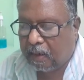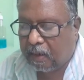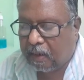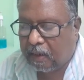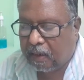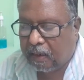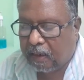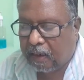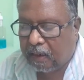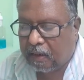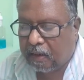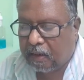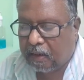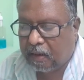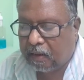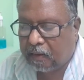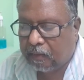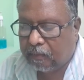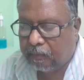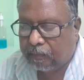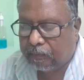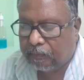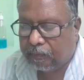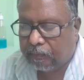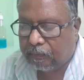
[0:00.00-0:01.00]
duct
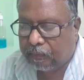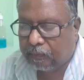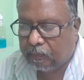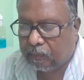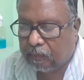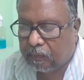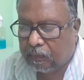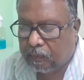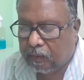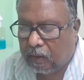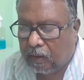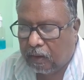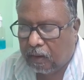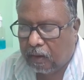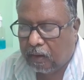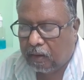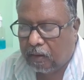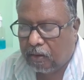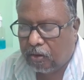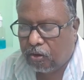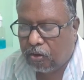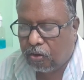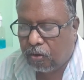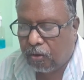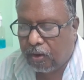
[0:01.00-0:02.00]

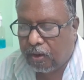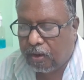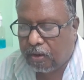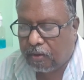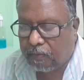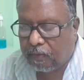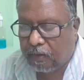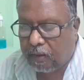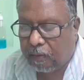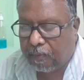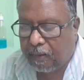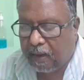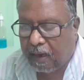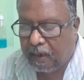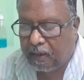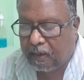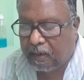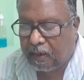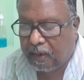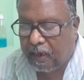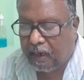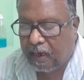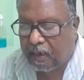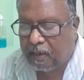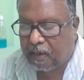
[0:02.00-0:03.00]
joins with the
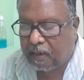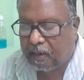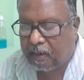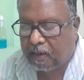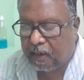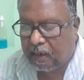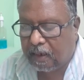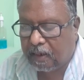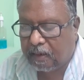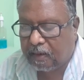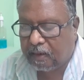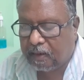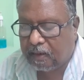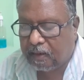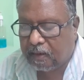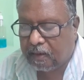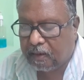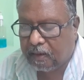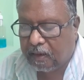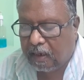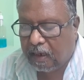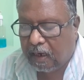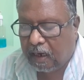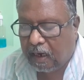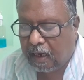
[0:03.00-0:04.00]
pancreatic duct,
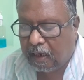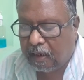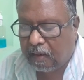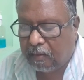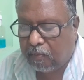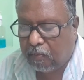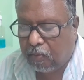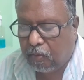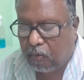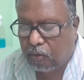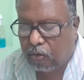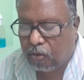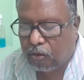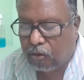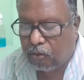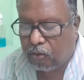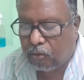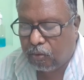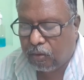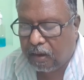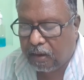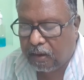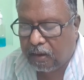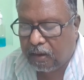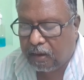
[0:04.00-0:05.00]
and both
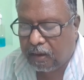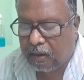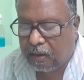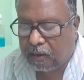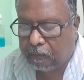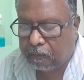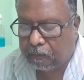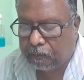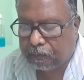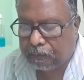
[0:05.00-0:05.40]
together